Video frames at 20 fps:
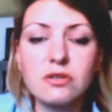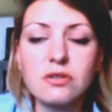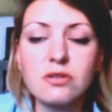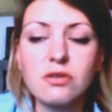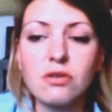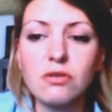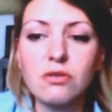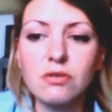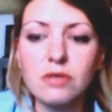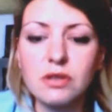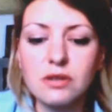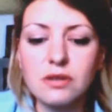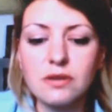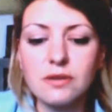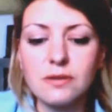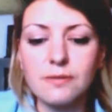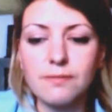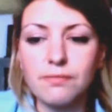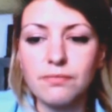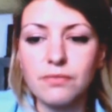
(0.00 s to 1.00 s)
so
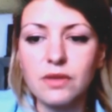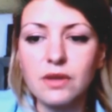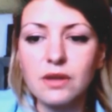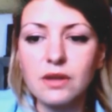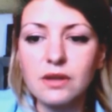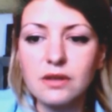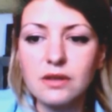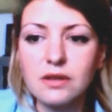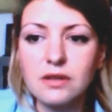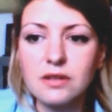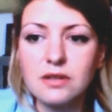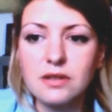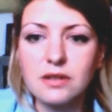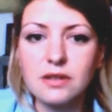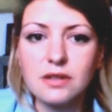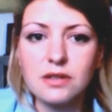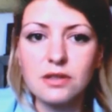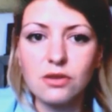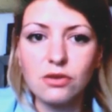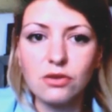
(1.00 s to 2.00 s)

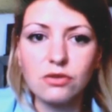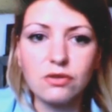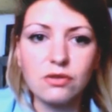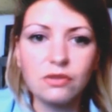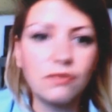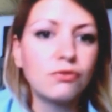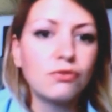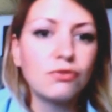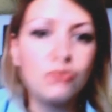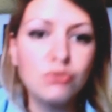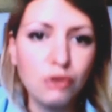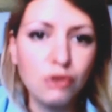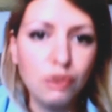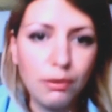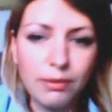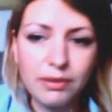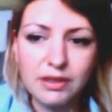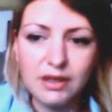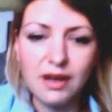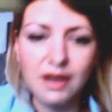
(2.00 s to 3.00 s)
it's not a full
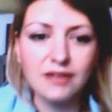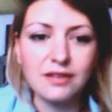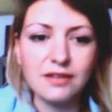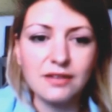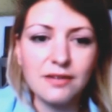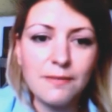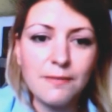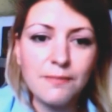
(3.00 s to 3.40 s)
stop at the end.